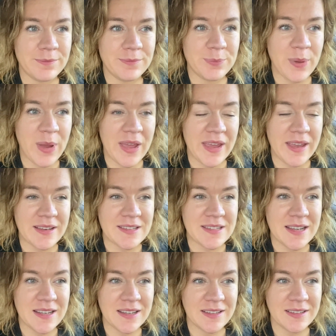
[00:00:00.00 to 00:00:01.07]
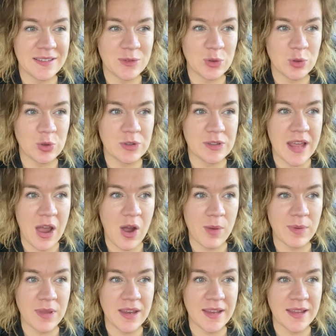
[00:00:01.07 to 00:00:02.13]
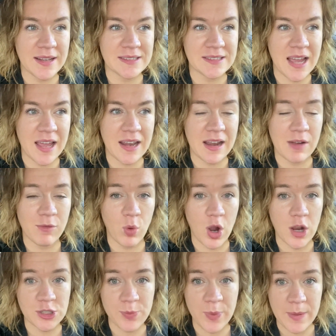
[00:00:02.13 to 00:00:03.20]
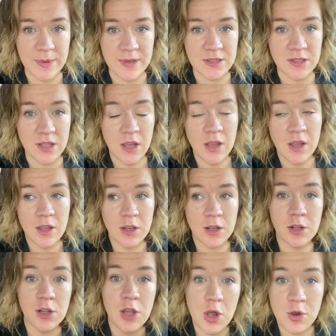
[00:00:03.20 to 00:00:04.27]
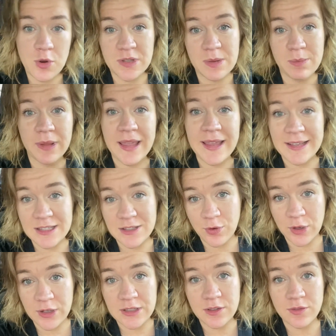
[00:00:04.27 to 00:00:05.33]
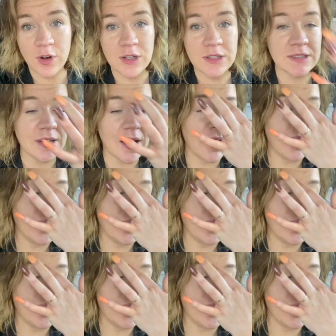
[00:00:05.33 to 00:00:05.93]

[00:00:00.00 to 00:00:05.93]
but now I'm getting excited. I've washed baby's clothes and blankets for his first night